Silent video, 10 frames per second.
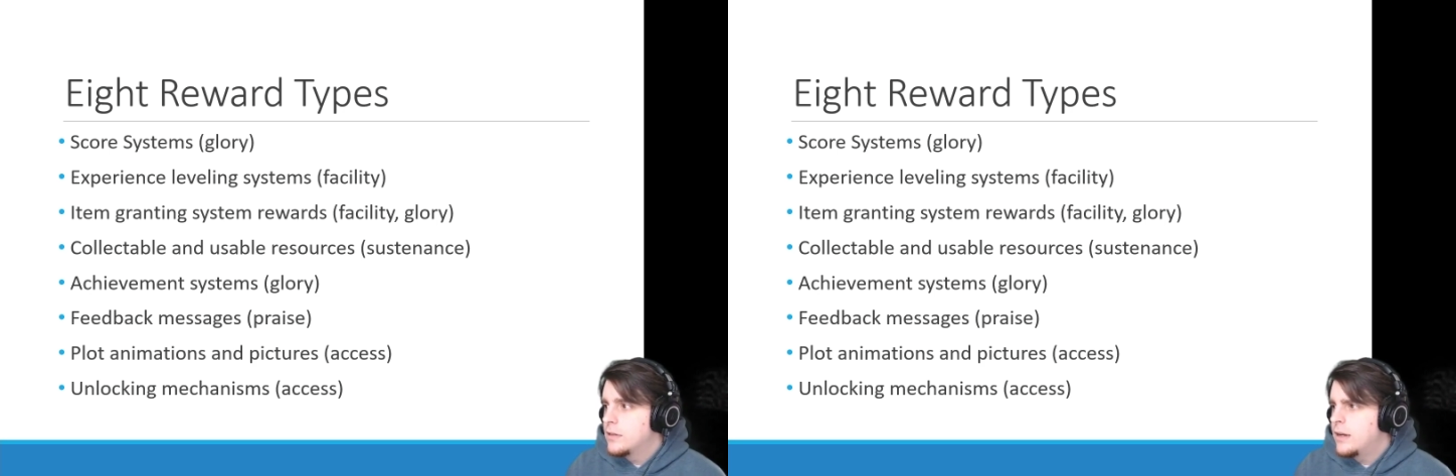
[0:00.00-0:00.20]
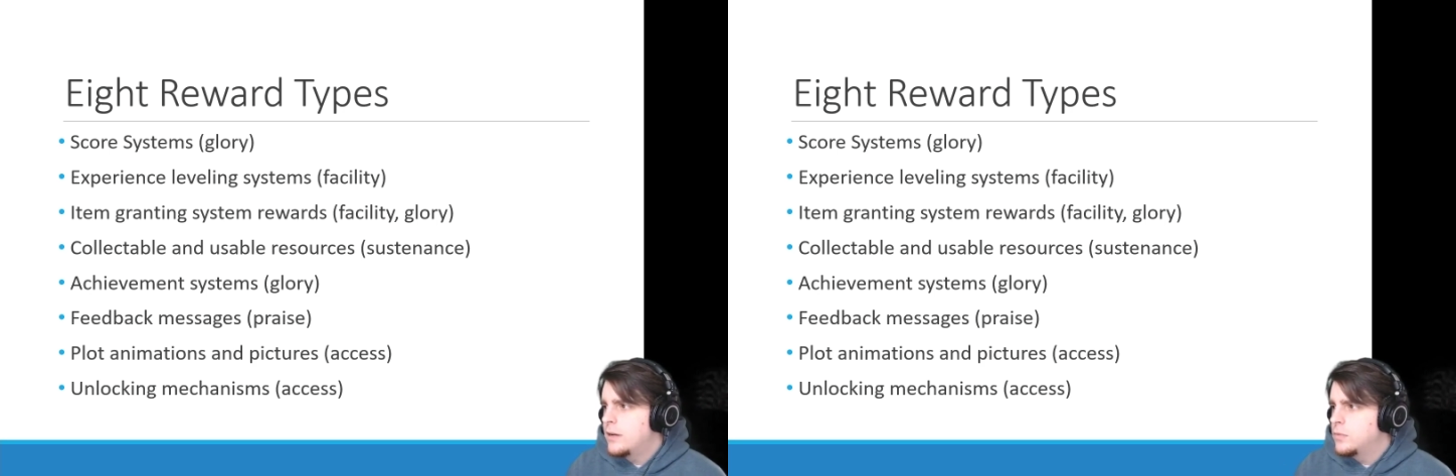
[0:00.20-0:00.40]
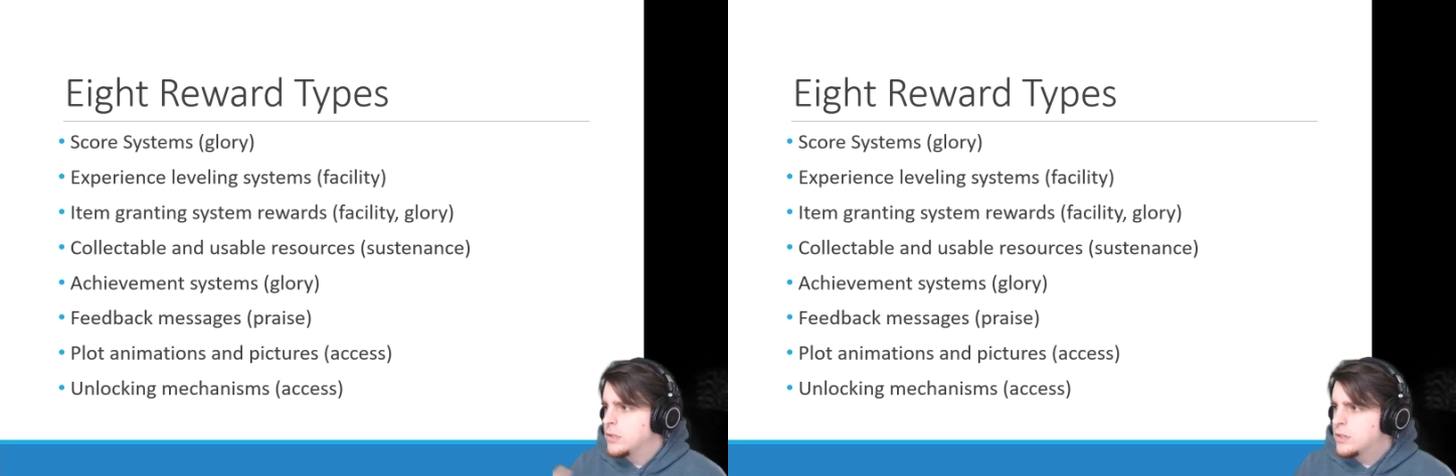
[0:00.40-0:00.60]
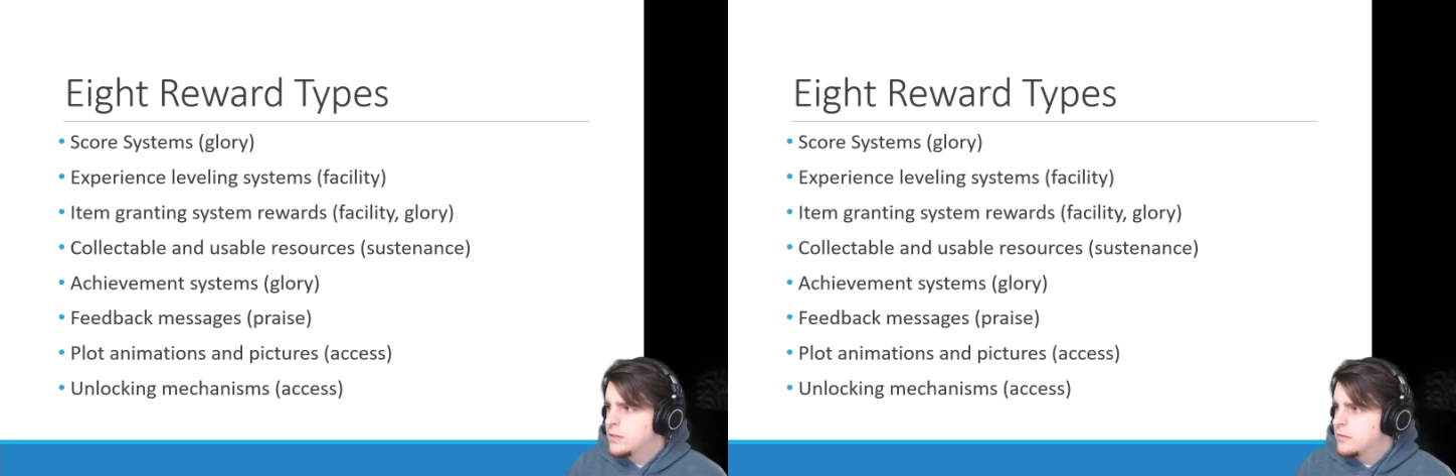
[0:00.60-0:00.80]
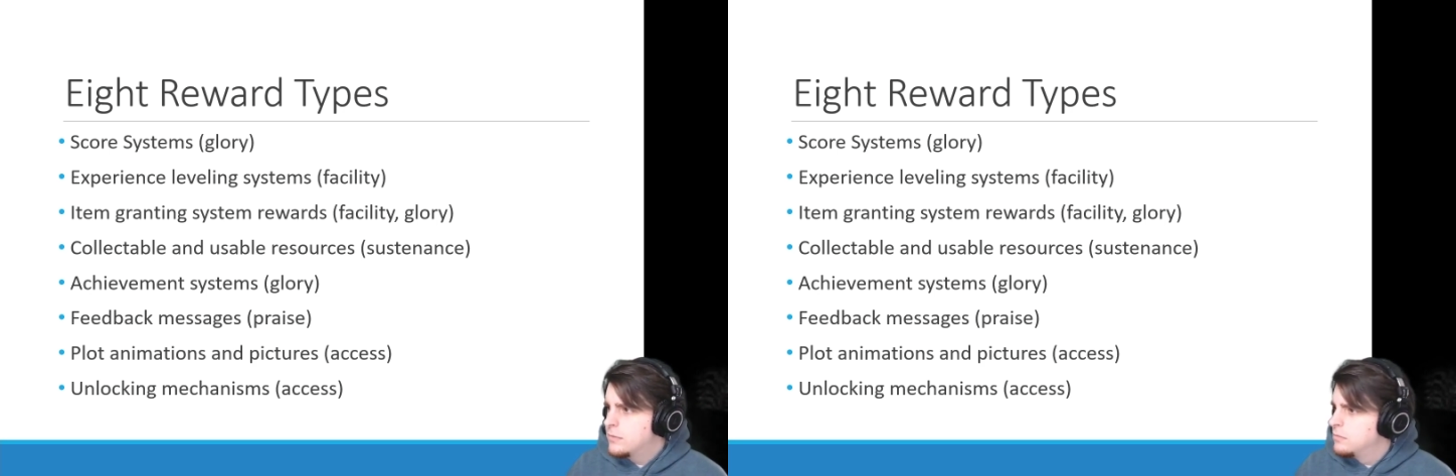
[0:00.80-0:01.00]
which
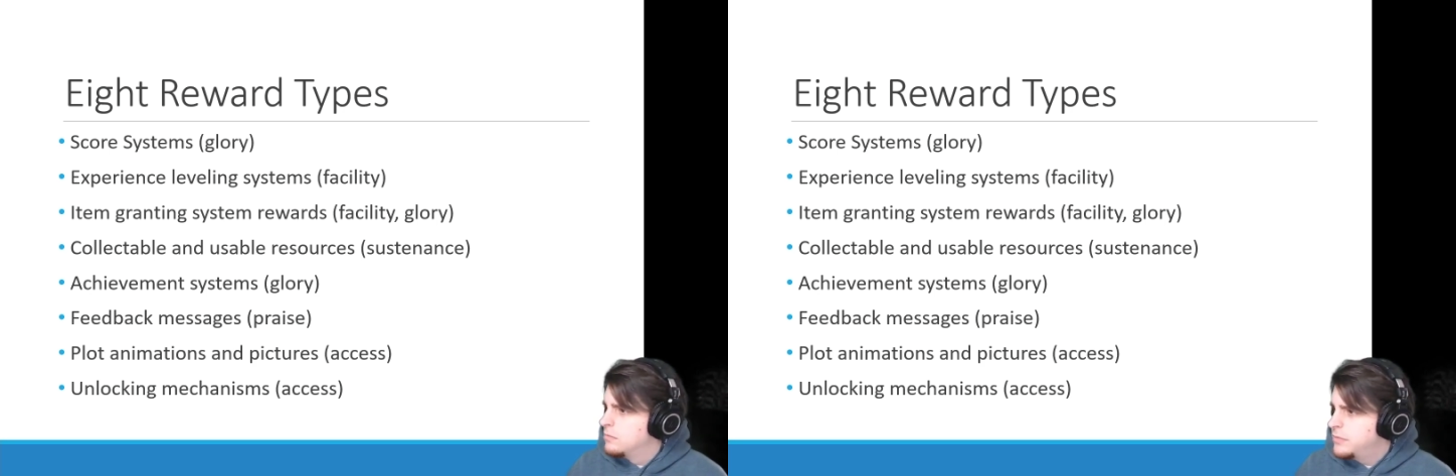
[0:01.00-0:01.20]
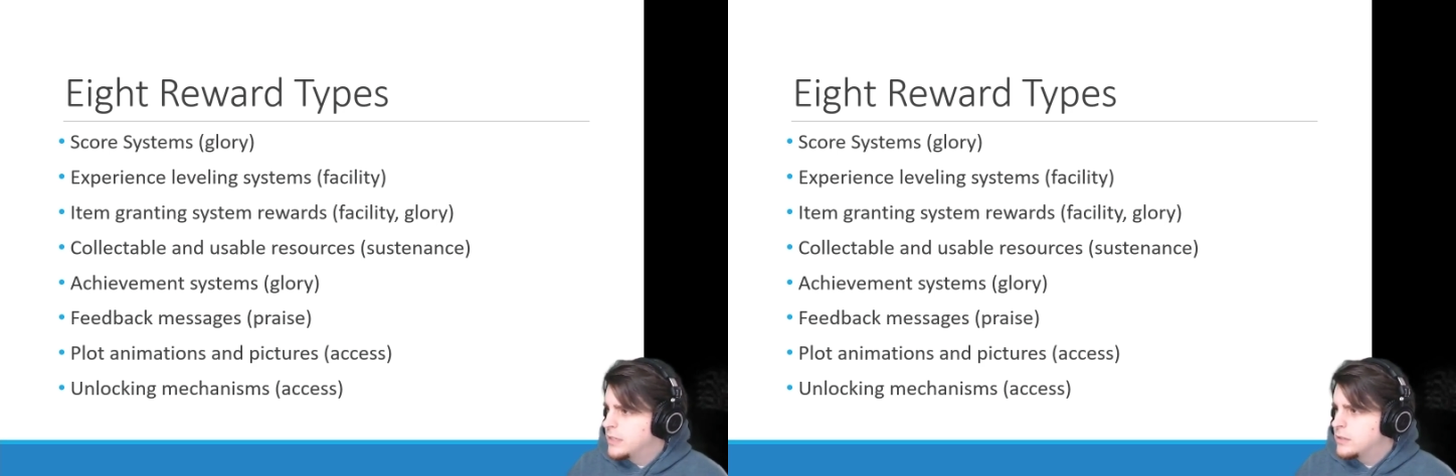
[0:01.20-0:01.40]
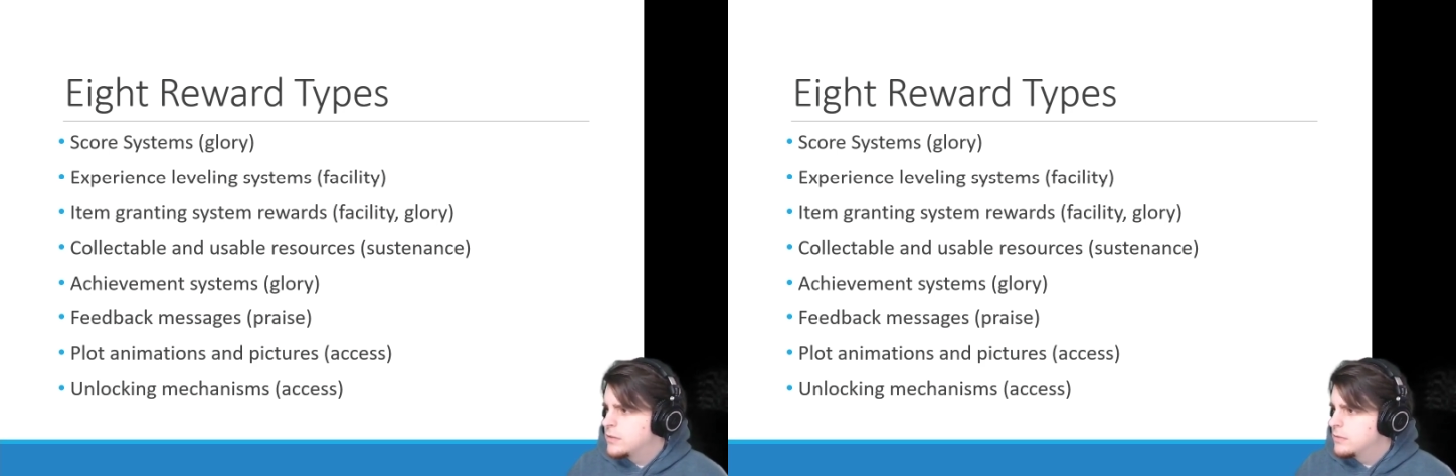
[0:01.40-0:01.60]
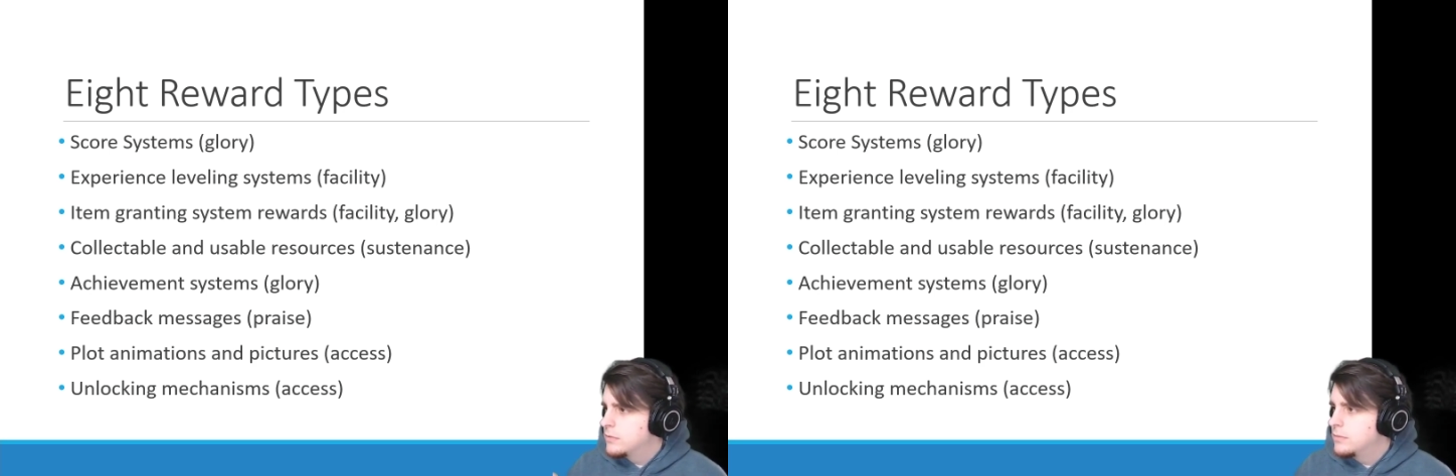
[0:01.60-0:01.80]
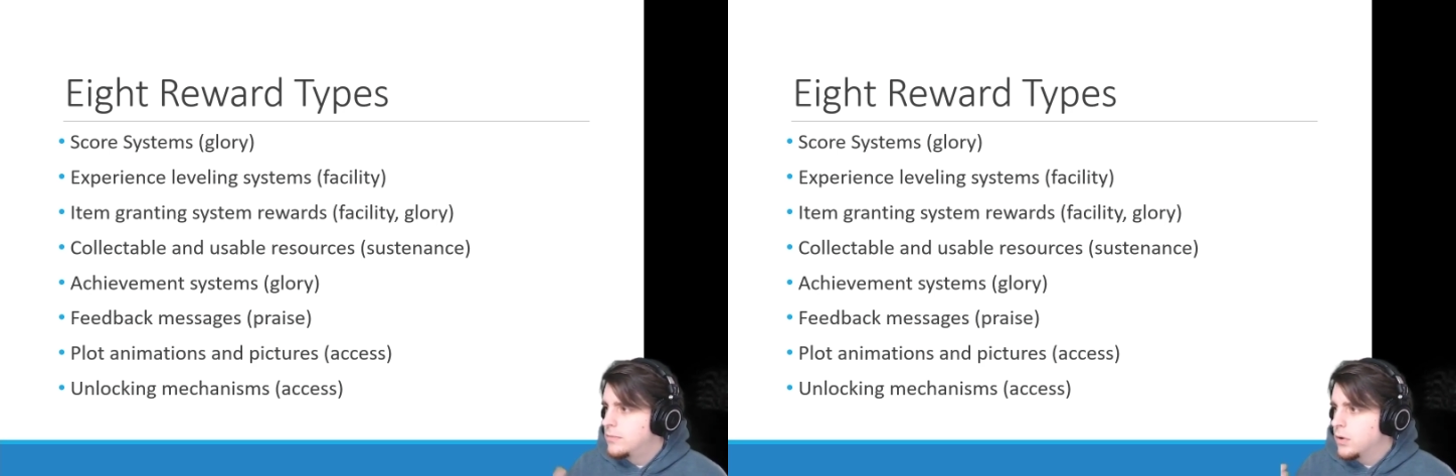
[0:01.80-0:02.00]
is
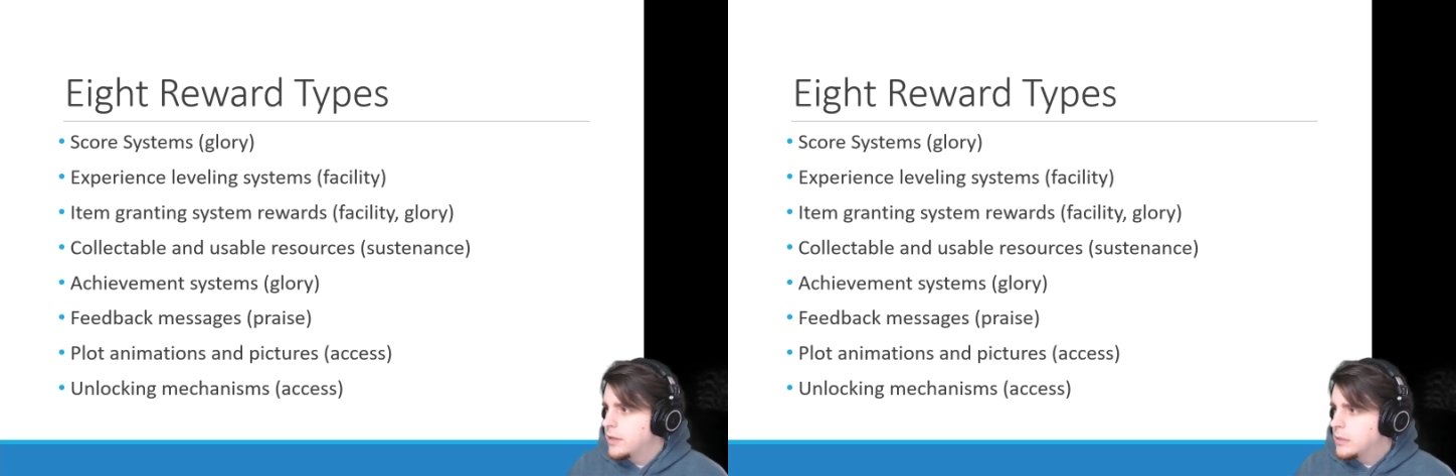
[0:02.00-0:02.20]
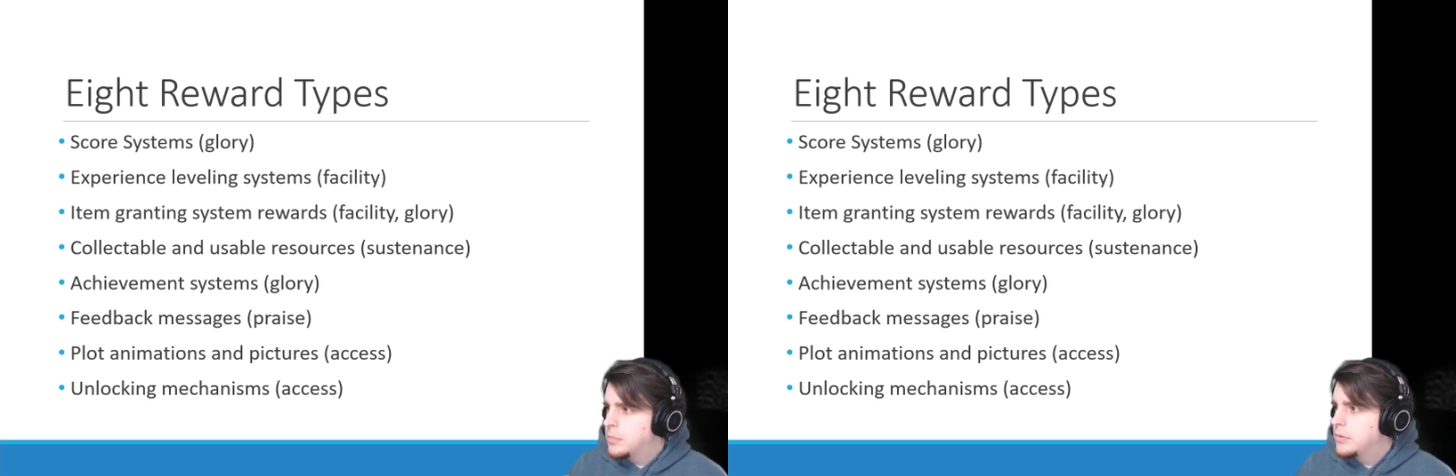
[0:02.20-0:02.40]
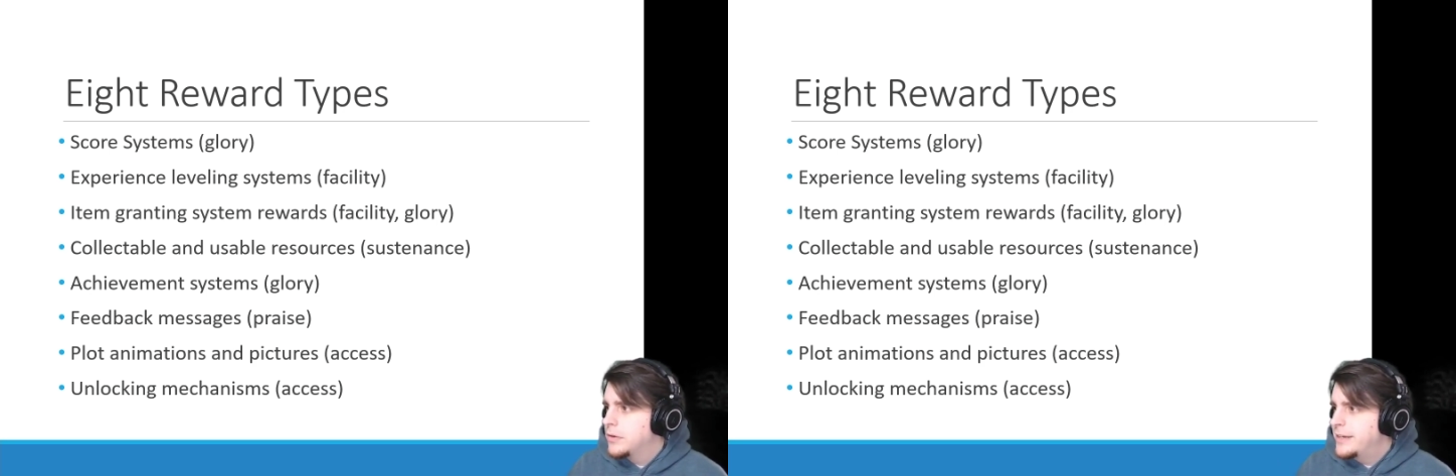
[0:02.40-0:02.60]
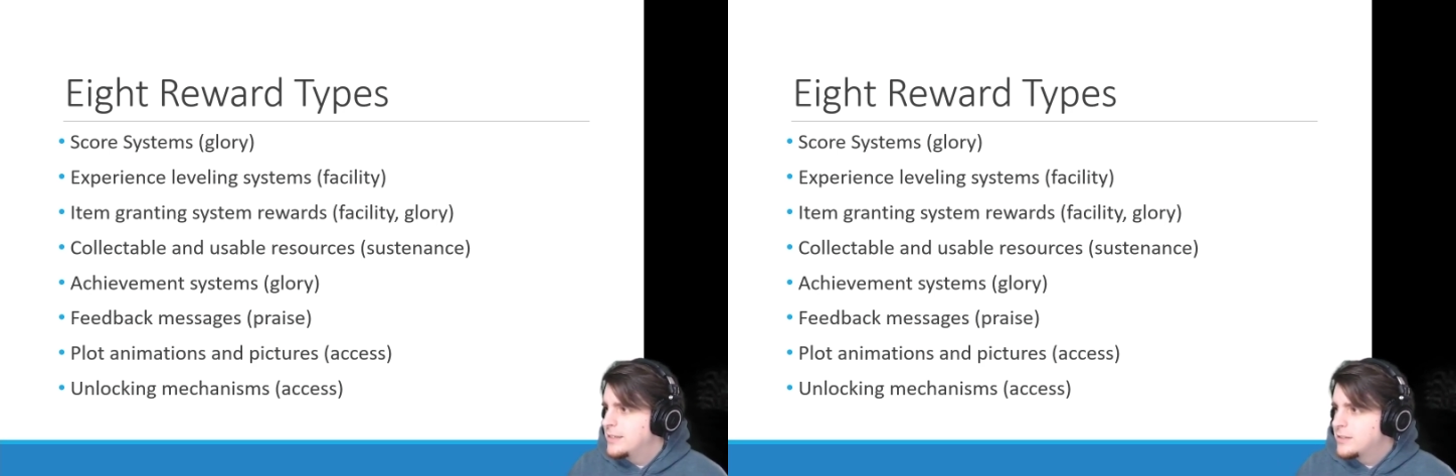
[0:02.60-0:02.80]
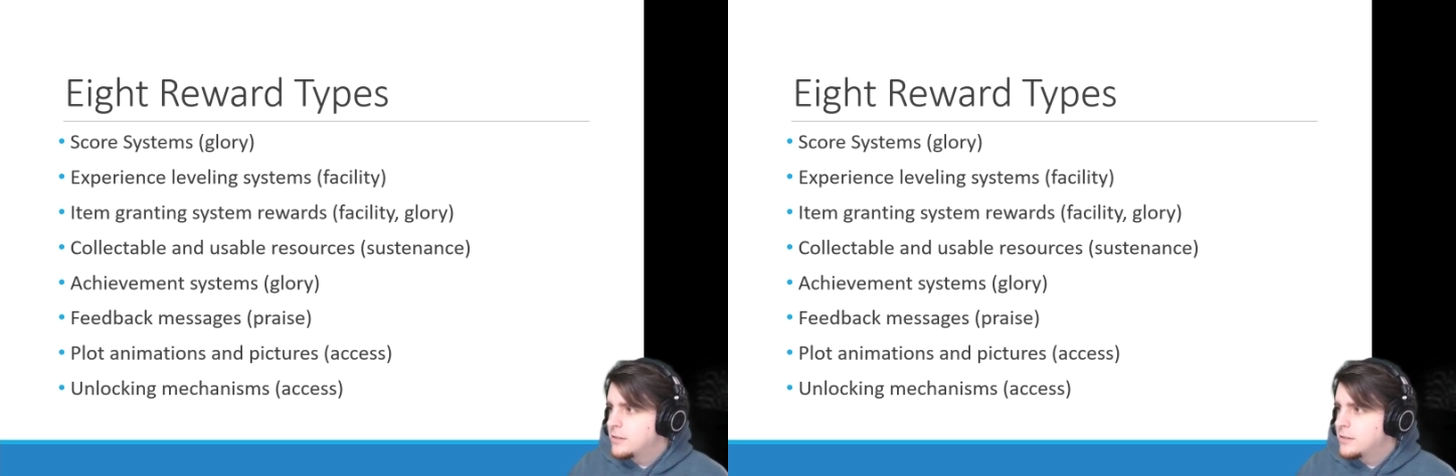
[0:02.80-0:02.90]
more like praise.